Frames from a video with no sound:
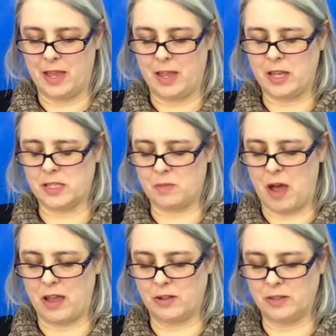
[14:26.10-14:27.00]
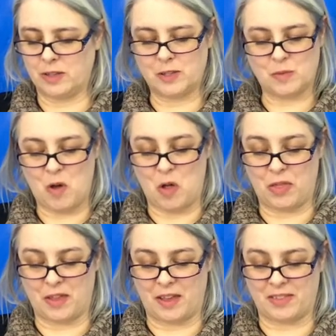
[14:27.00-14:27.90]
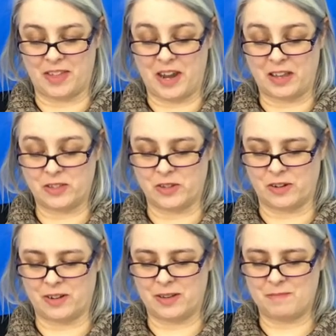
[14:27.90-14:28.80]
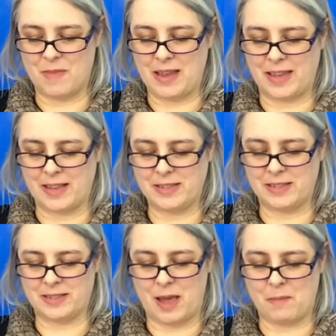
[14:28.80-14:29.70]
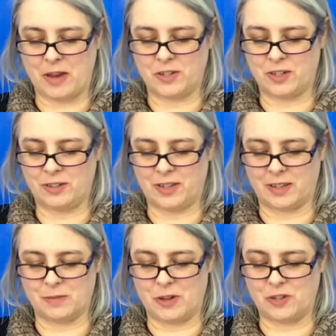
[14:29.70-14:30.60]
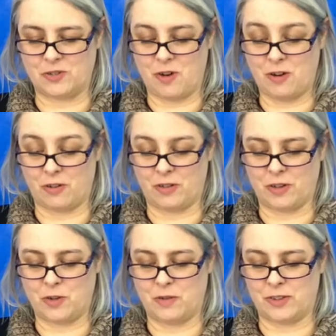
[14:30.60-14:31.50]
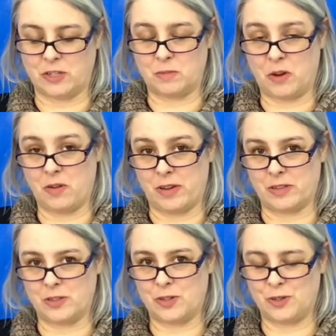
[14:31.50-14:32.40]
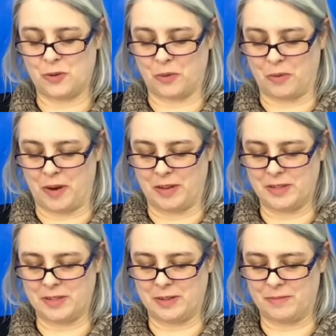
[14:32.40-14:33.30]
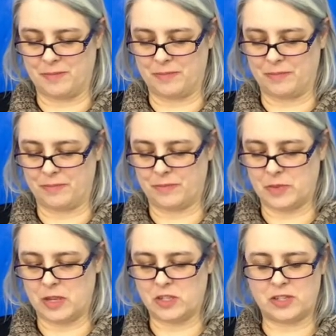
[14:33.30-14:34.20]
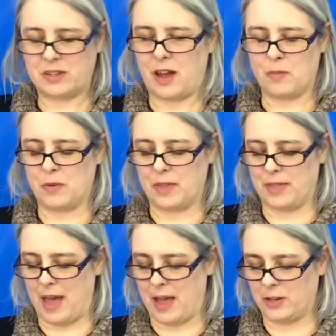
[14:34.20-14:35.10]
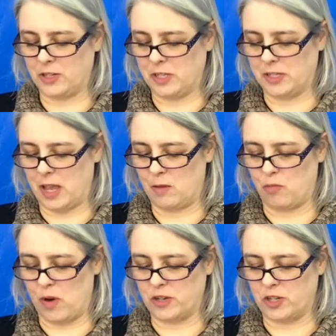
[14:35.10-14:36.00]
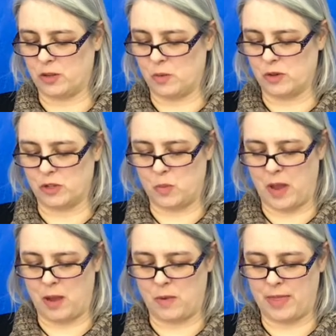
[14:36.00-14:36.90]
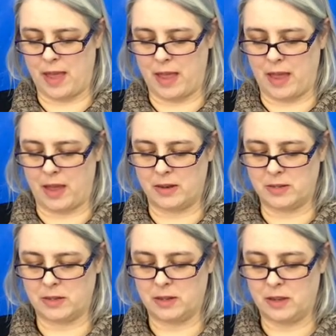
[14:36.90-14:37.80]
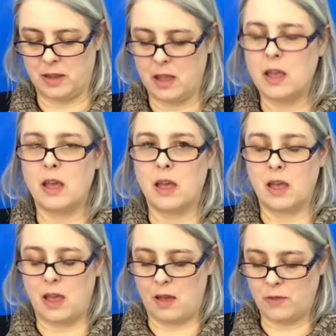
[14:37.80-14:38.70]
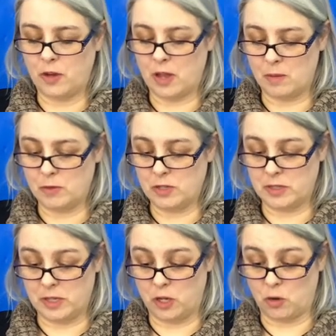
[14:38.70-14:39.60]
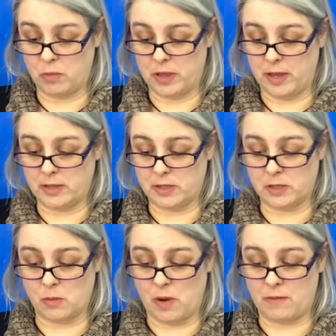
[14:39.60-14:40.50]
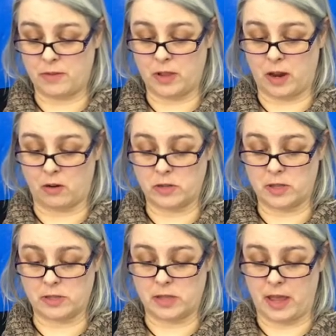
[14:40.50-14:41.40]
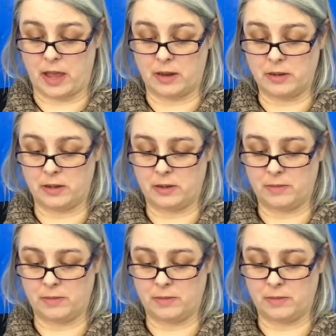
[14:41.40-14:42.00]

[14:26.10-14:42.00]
He smiled, a small thing, then answered, "My guess is that my shielding is much stronger than you have experienced, Your Grace." "Stop with that," she said, brushing the words away with a hand. "Have you come to seek your place as the rightful heir to this land?"